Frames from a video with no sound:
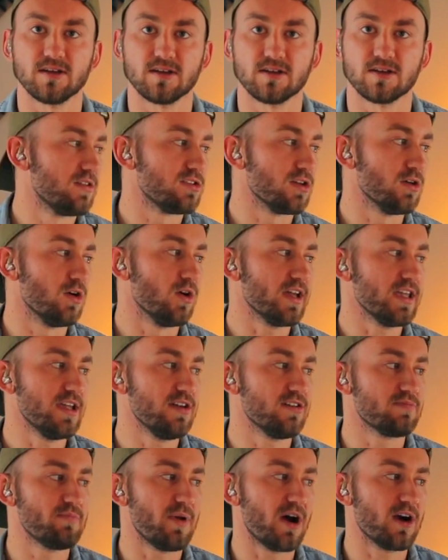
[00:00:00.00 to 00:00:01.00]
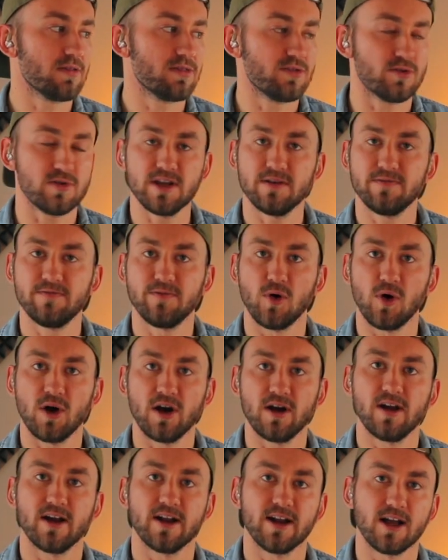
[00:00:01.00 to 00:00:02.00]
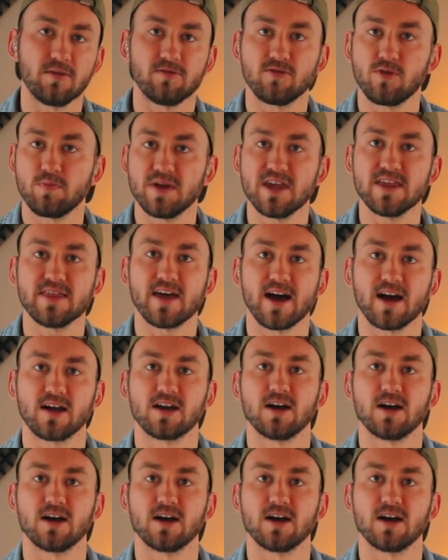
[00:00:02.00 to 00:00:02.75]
So here's bar 3 and 4, and I'll repeat that a